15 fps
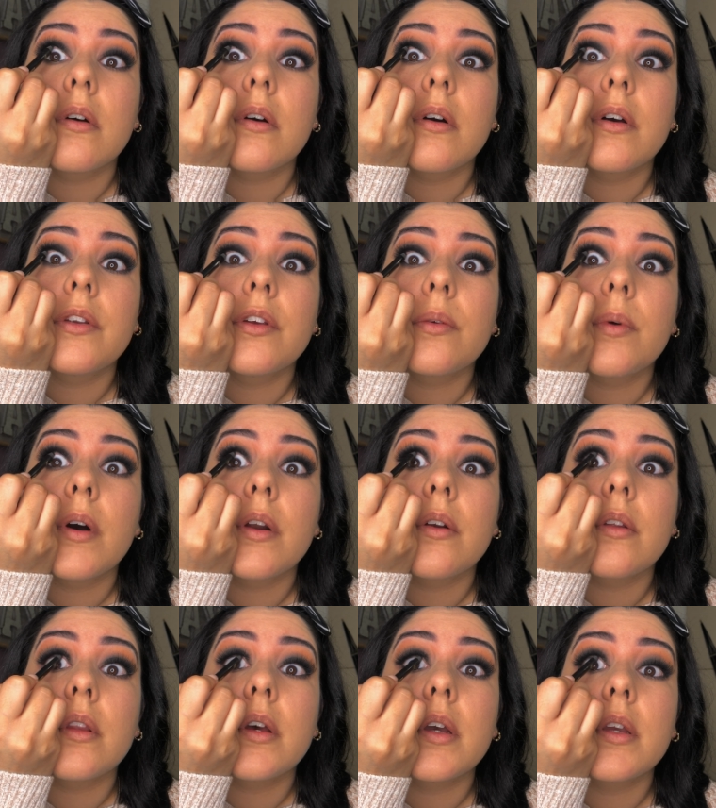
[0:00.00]
on your
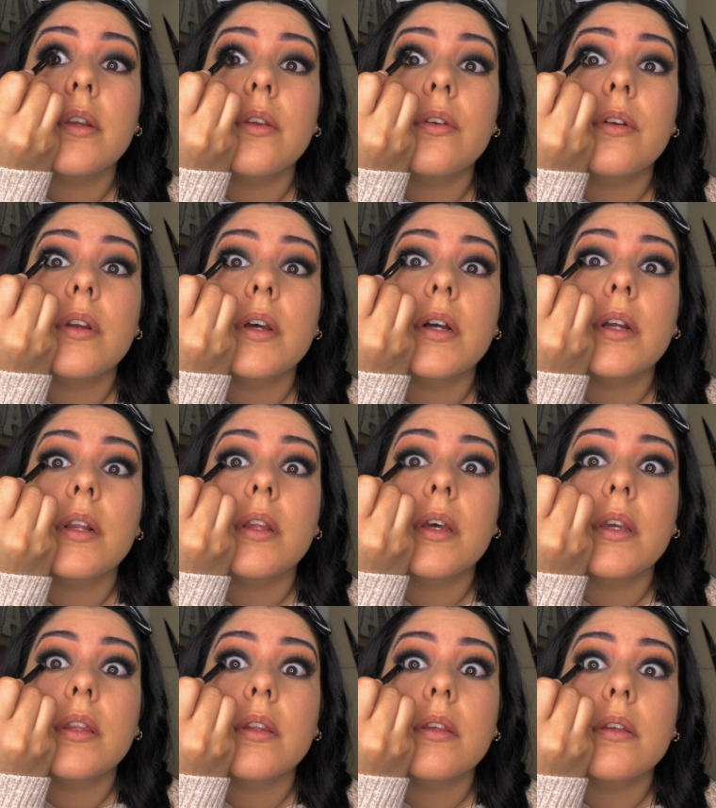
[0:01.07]
waterline, you're not gonna
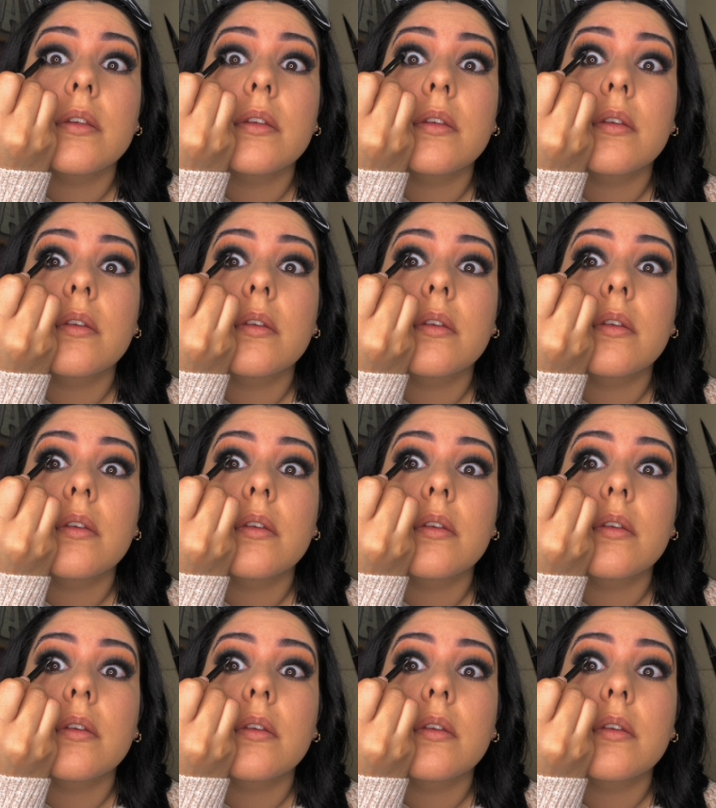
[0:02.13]
like this.